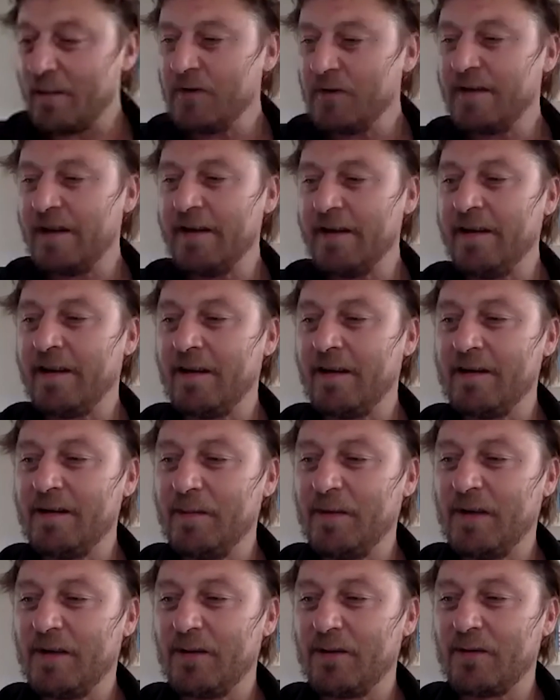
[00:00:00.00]
technically,
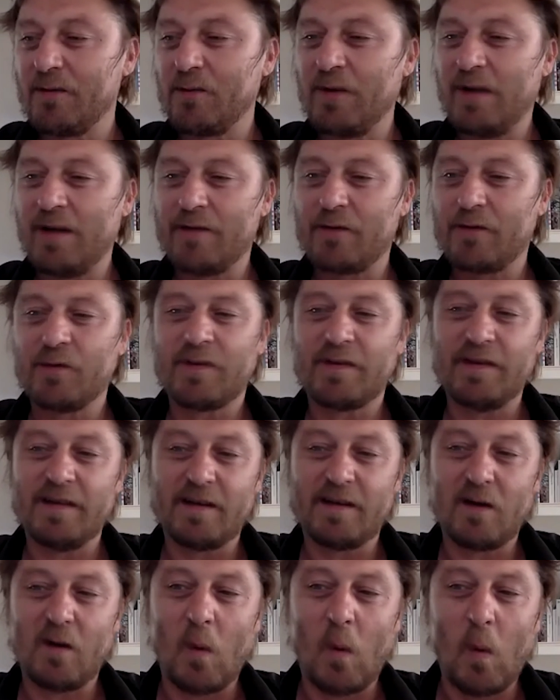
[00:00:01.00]
because we have to
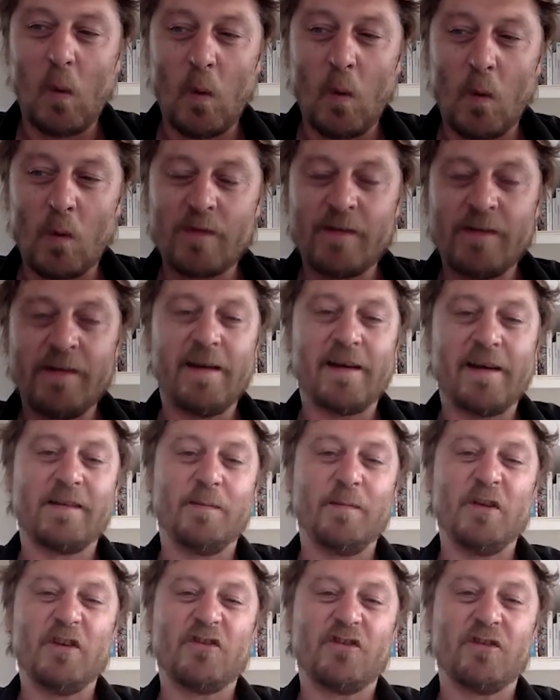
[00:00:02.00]
sync all the
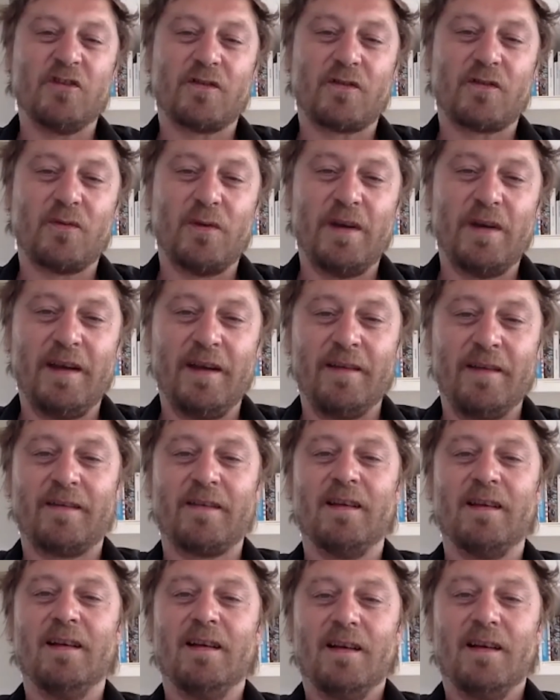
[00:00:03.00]
exhibition screens,